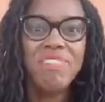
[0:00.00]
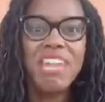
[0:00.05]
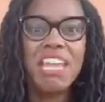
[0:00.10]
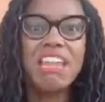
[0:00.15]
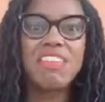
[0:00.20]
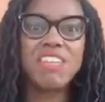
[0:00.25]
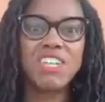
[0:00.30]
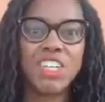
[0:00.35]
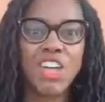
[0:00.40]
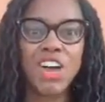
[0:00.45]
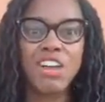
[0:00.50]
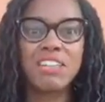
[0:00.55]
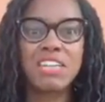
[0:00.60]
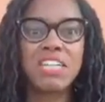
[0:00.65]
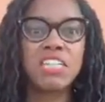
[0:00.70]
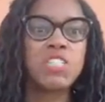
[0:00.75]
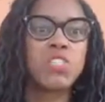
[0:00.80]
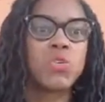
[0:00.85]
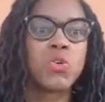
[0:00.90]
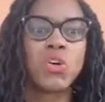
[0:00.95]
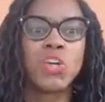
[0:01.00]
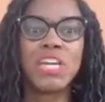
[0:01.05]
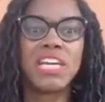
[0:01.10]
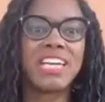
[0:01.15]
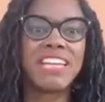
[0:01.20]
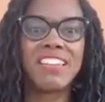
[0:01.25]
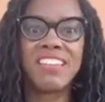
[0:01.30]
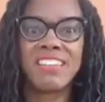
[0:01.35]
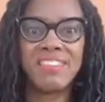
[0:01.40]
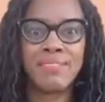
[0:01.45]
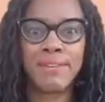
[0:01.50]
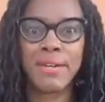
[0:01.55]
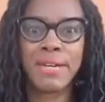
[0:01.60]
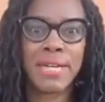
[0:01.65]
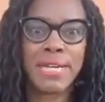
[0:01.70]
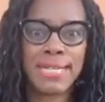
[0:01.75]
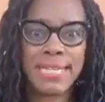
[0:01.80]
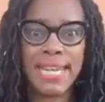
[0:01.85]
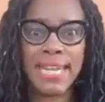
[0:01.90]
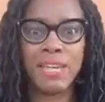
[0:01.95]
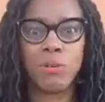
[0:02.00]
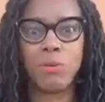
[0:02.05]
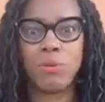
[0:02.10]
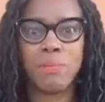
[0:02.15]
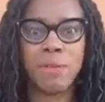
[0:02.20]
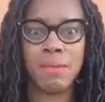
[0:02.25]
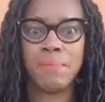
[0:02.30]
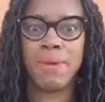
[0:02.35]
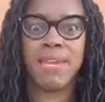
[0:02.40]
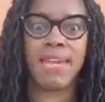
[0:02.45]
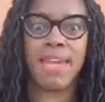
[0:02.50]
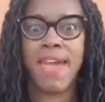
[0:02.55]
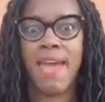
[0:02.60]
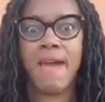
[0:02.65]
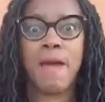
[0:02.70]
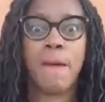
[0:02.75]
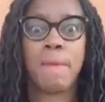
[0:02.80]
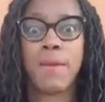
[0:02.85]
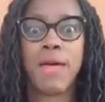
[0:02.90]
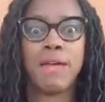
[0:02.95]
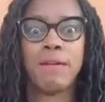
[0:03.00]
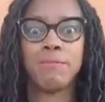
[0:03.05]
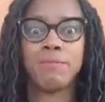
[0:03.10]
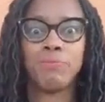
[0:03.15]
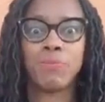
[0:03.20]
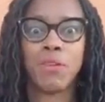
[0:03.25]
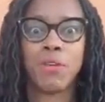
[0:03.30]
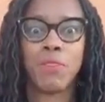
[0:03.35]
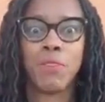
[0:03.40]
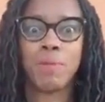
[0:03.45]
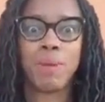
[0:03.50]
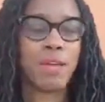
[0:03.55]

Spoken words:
and the dog next door, he gets very excited when me and my cat come out on the